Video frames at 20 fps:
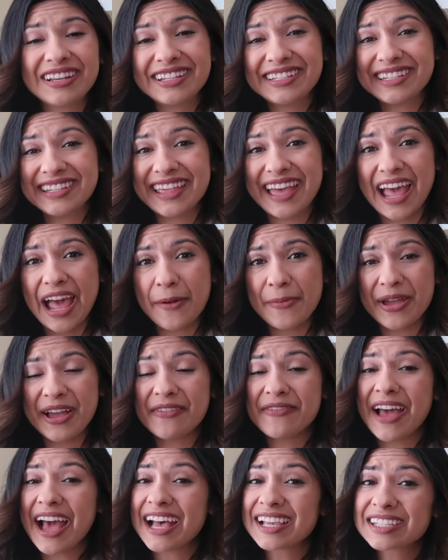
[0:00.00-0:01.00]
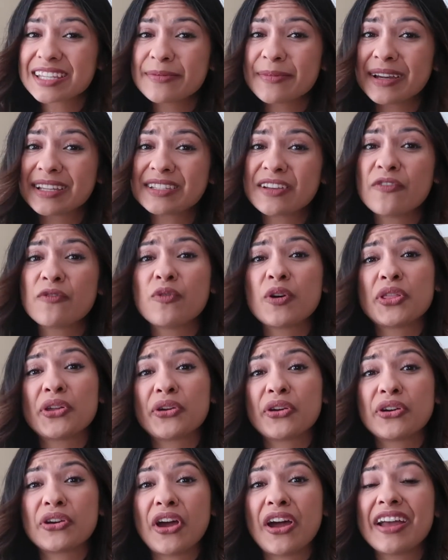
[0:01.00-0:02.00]
into the habit of asking myself
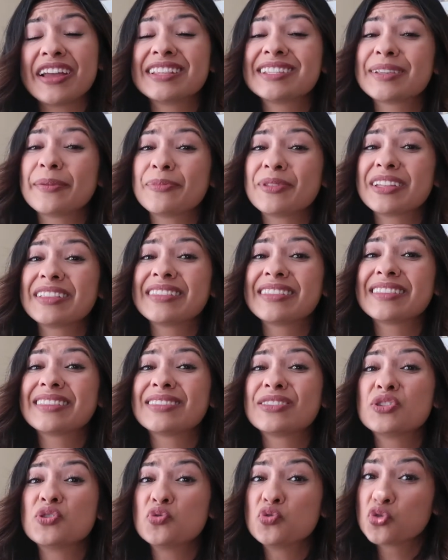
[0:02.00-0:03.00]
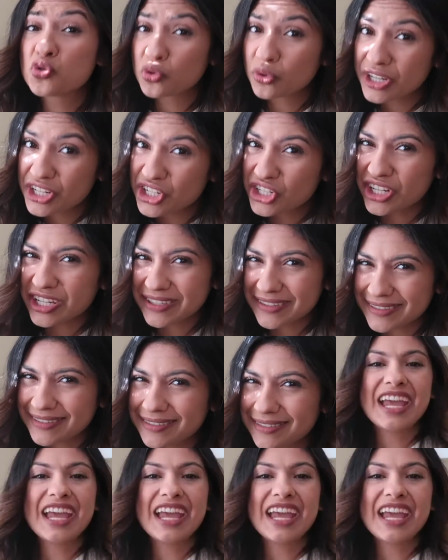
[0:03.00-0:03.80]
whether or not it's something nutritious.